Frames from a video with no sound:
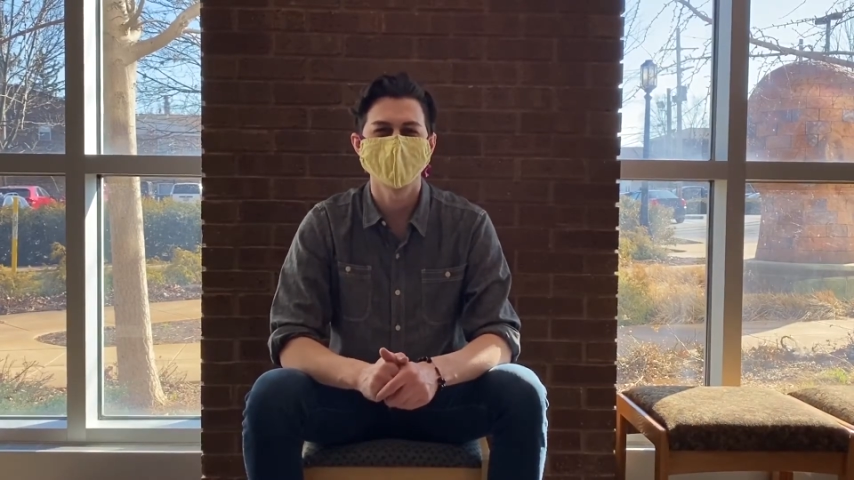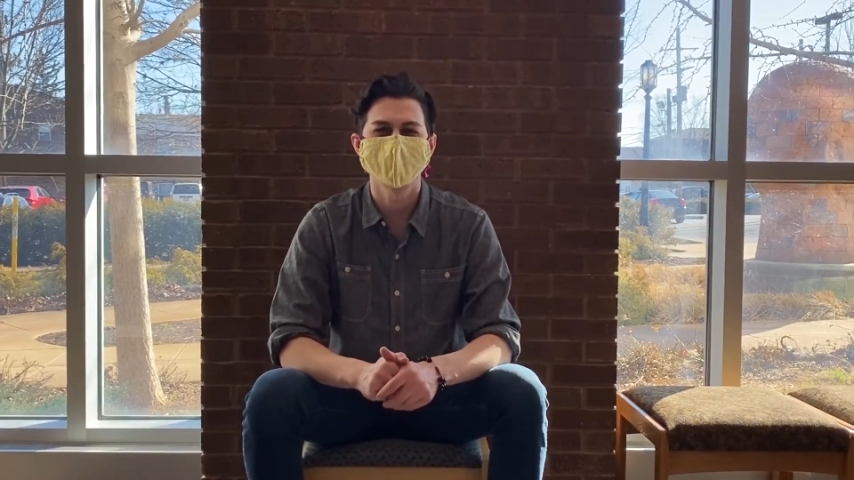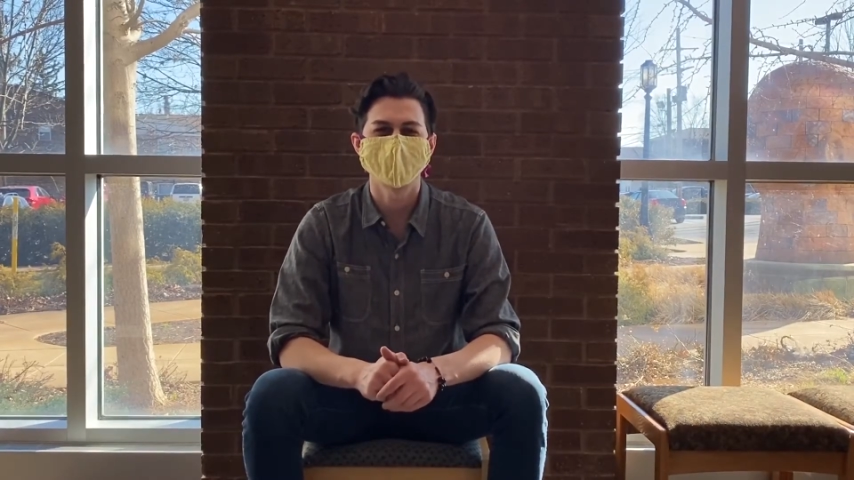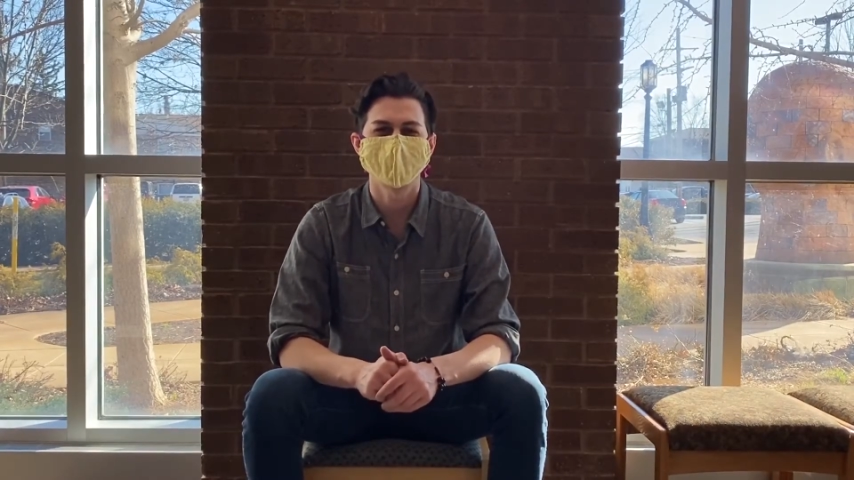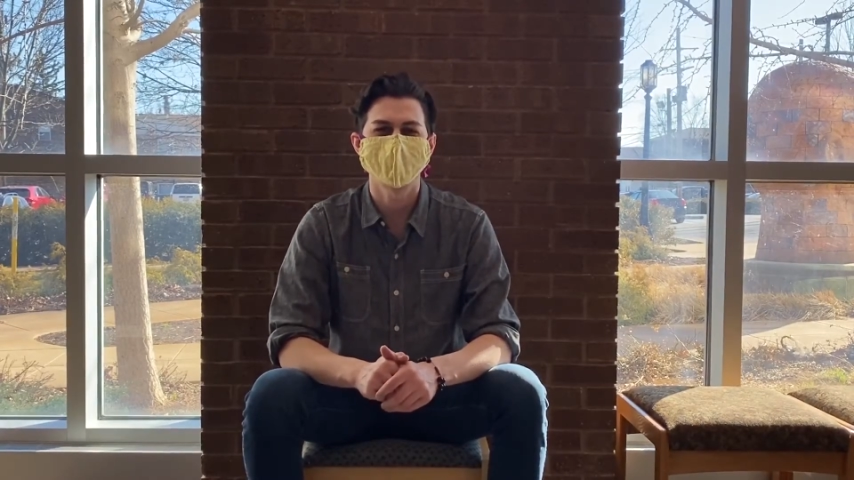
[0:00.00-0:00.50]

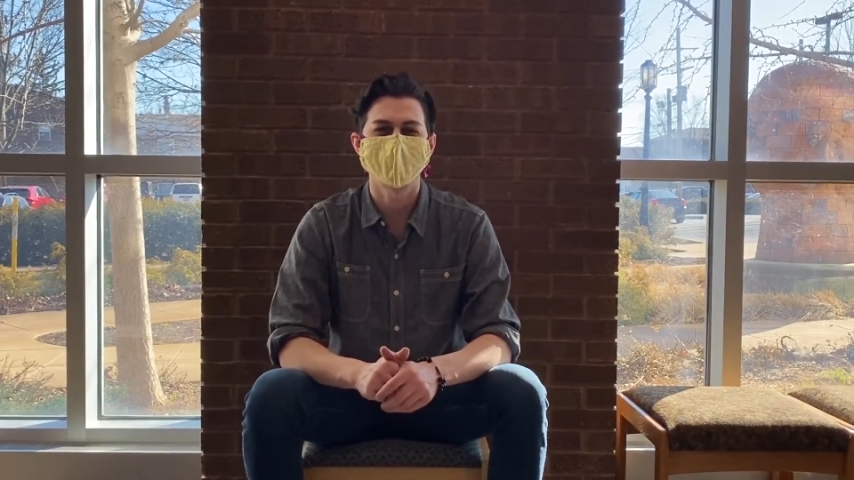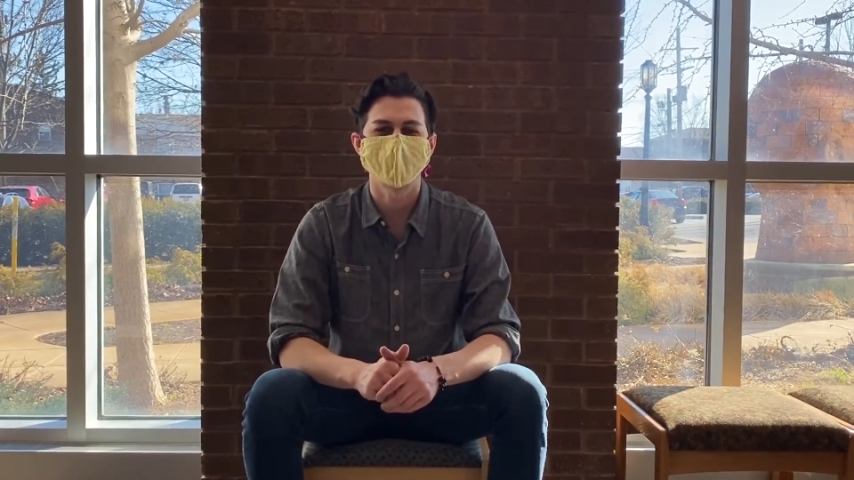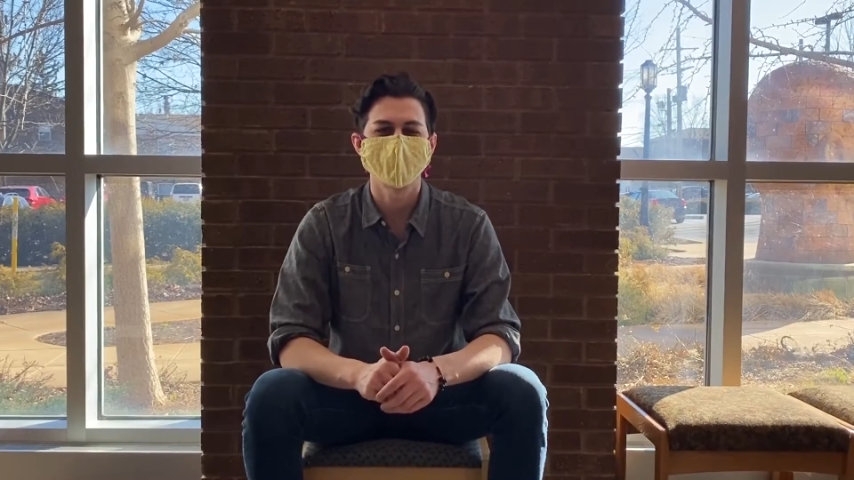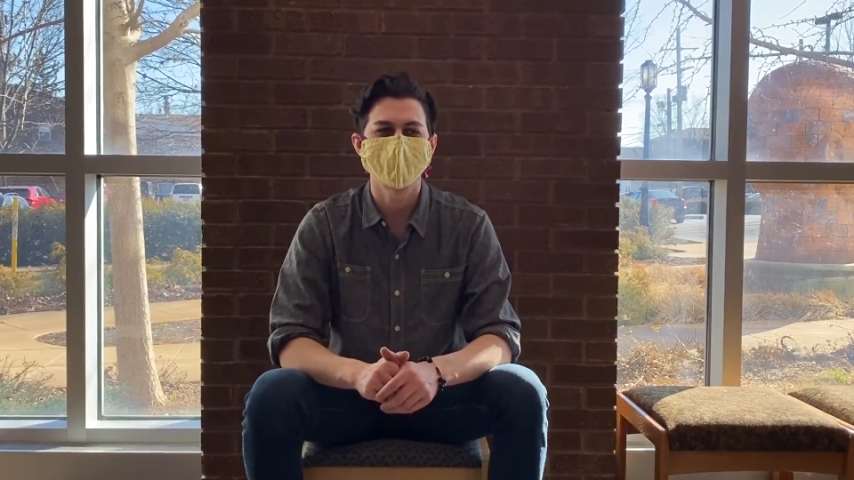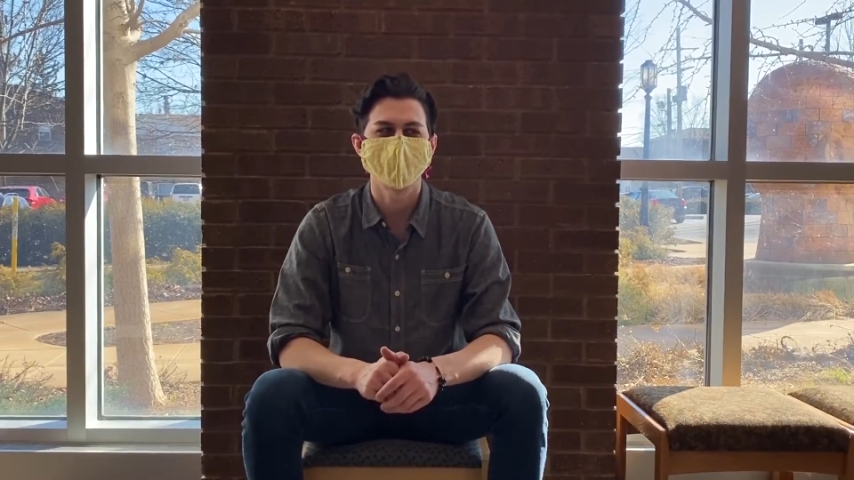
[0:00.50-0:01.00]
sort of a
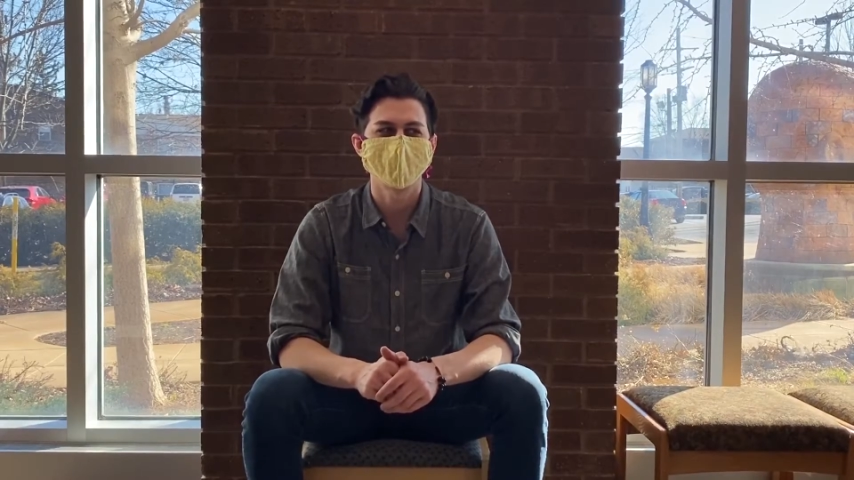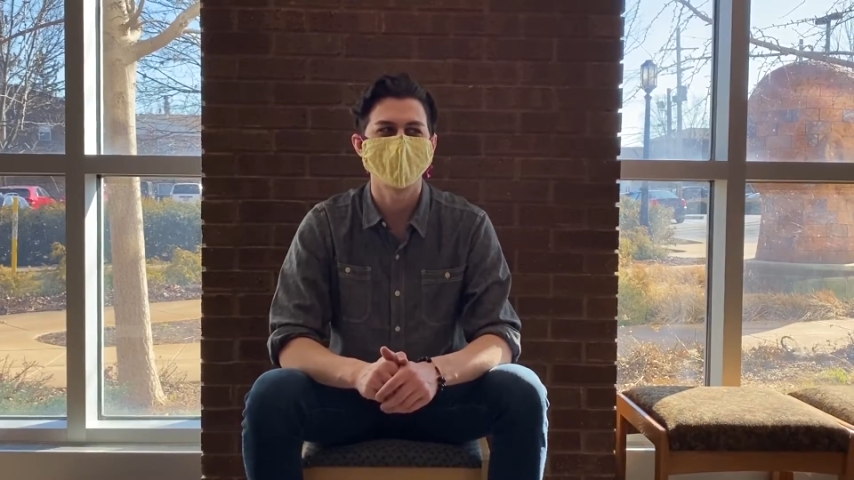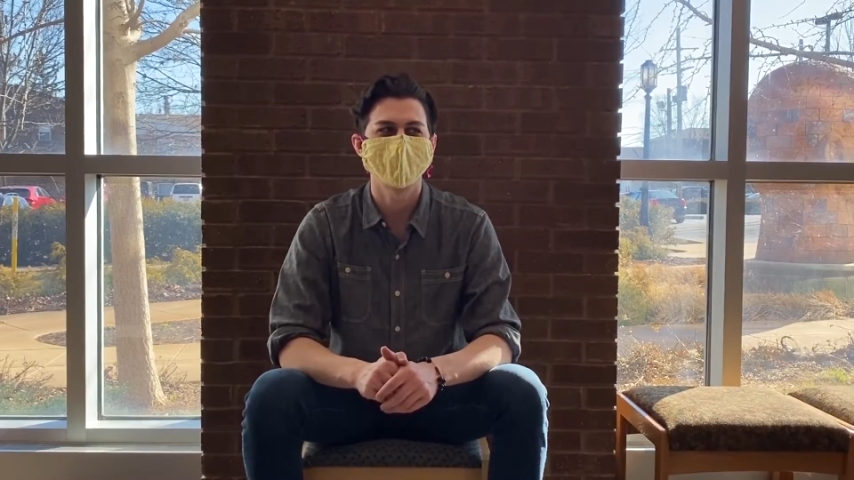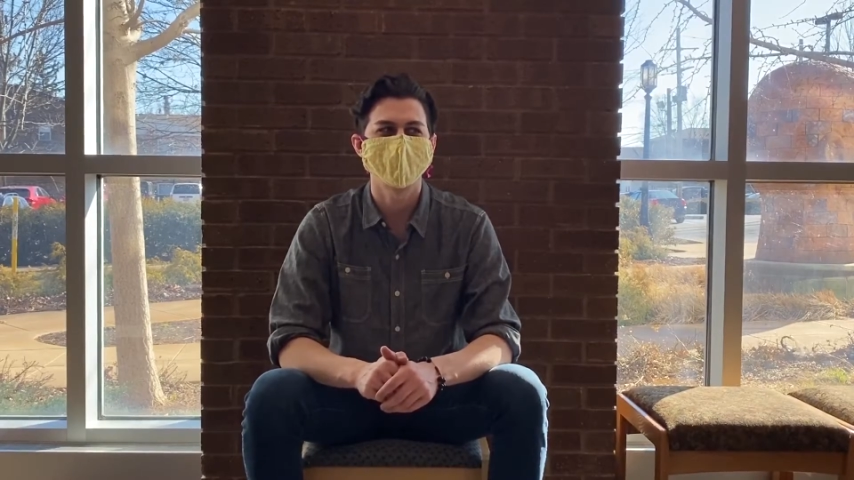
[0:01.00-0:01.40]
real